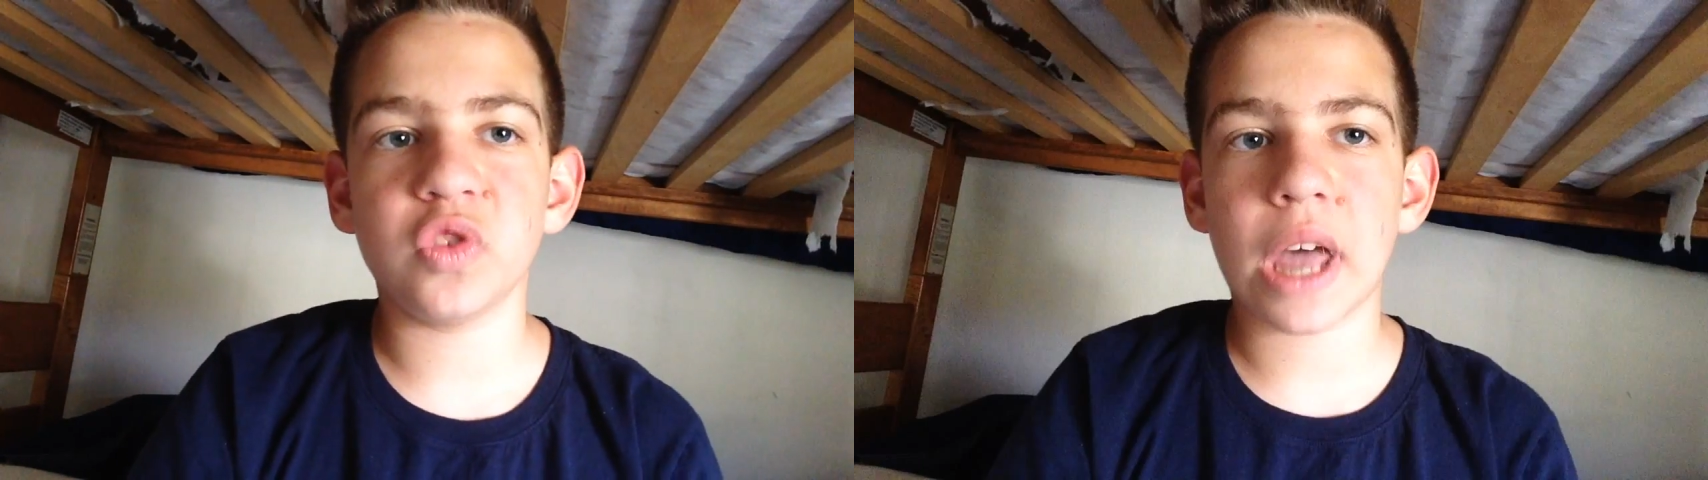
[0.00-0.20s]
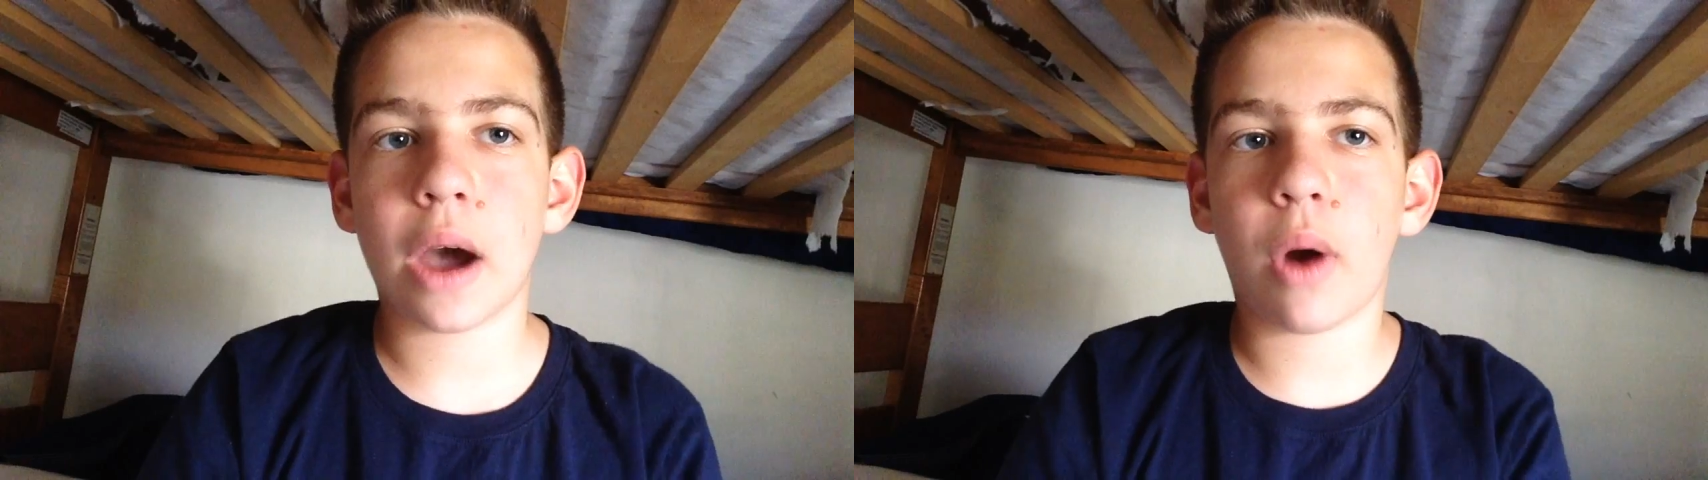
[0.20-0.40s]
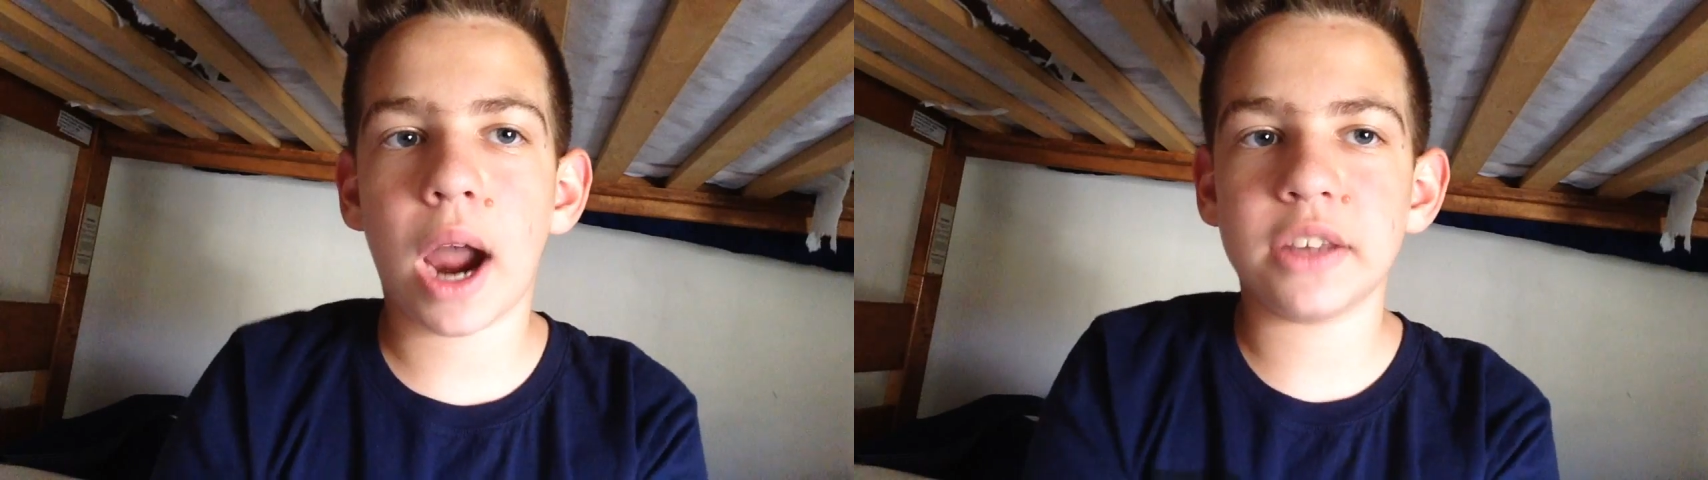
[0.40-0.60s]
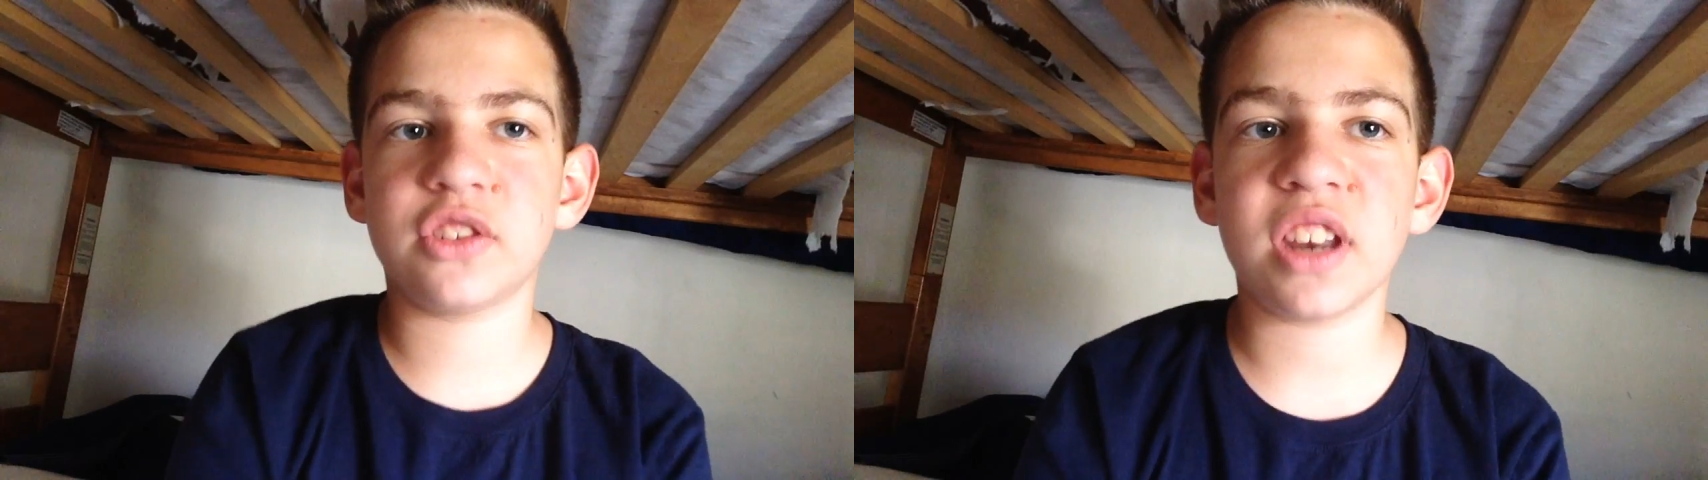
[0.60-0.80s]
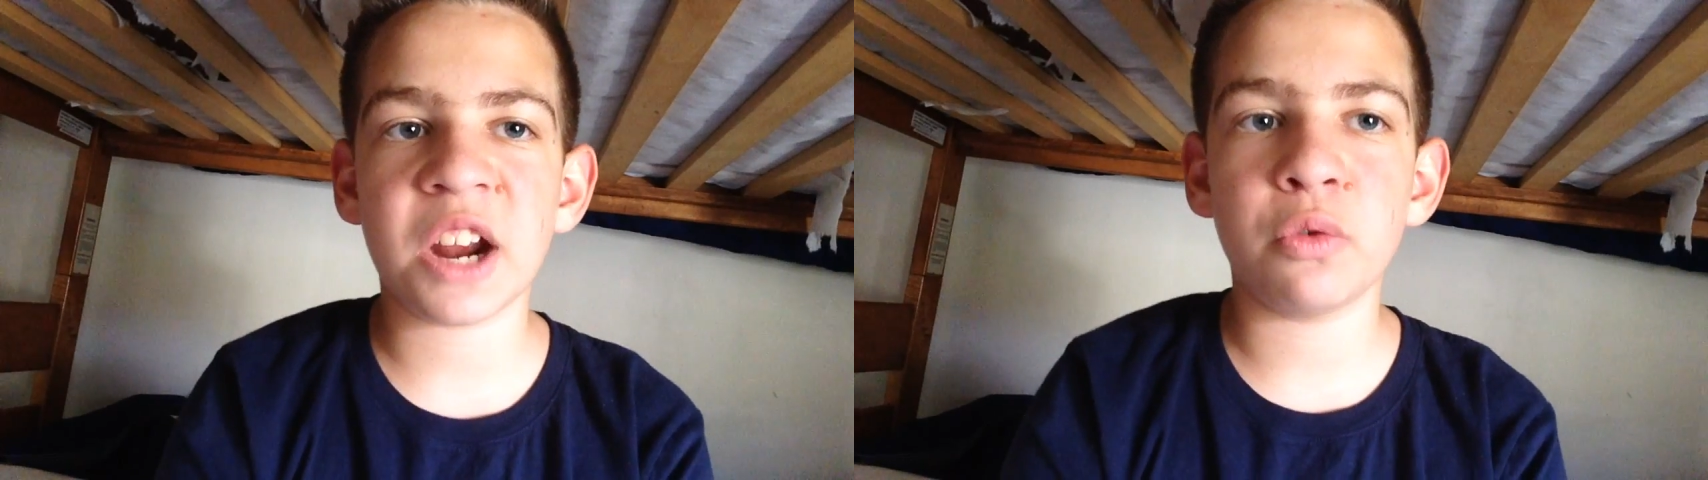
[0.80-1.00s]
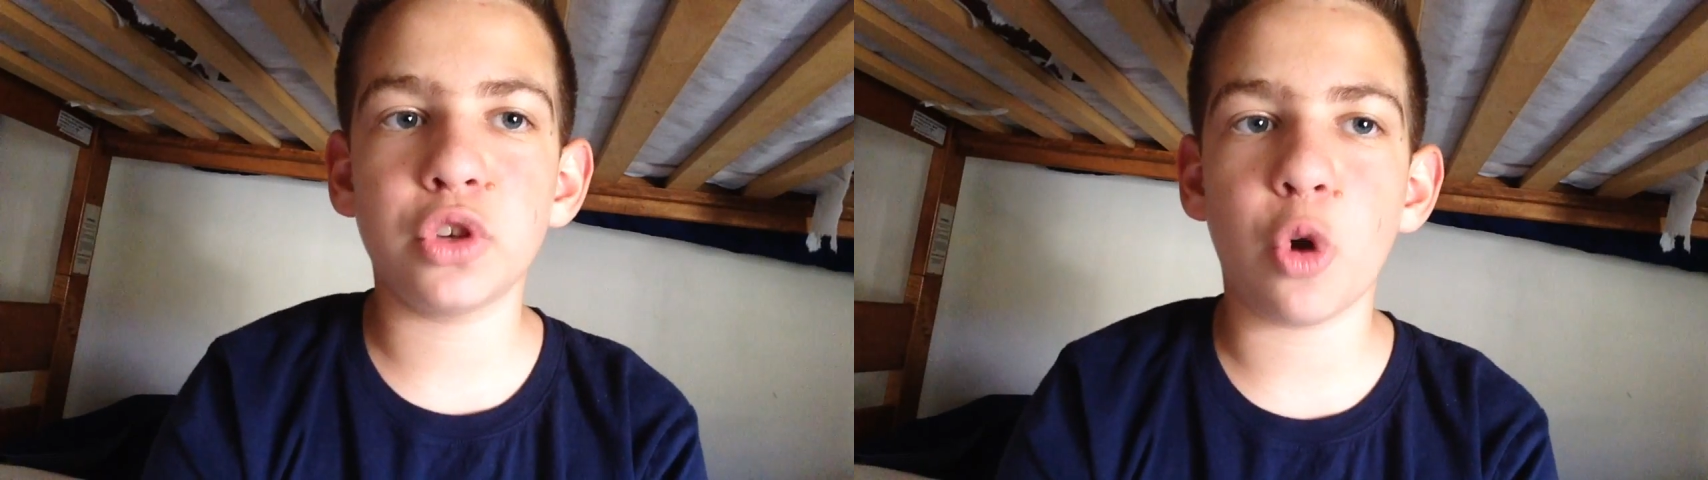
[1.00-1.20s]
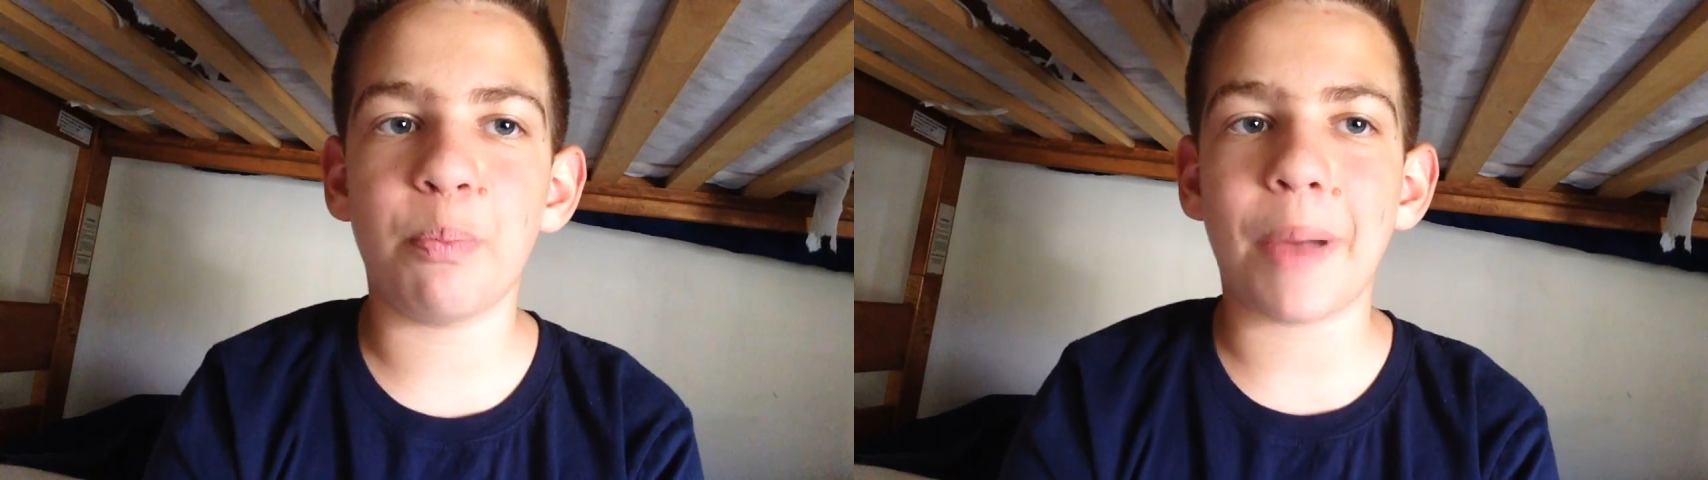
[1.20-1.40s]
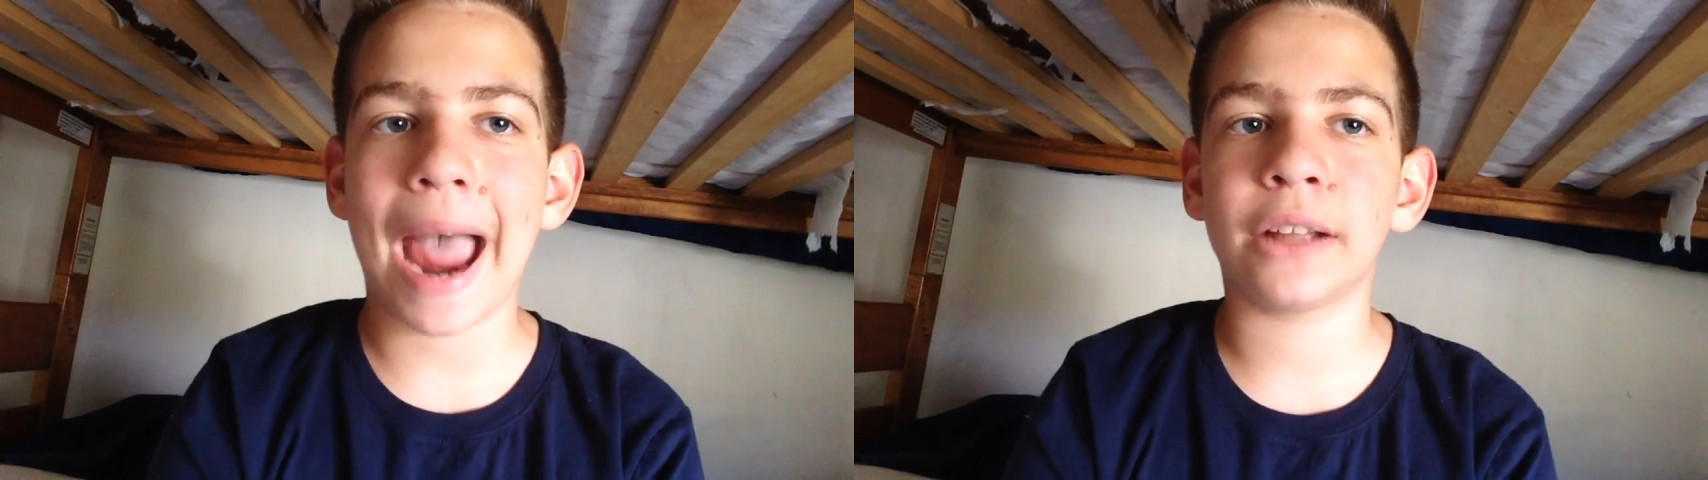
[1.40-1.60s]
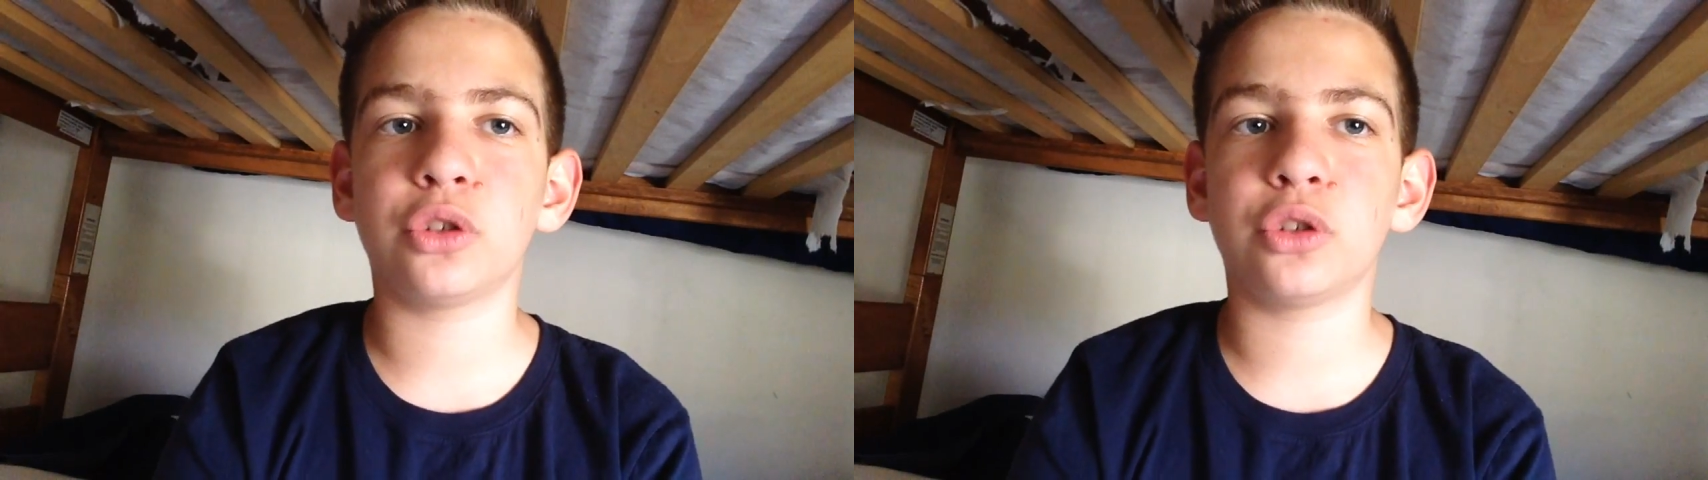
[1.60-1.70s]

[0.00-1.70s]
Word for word: Now, I said I would go back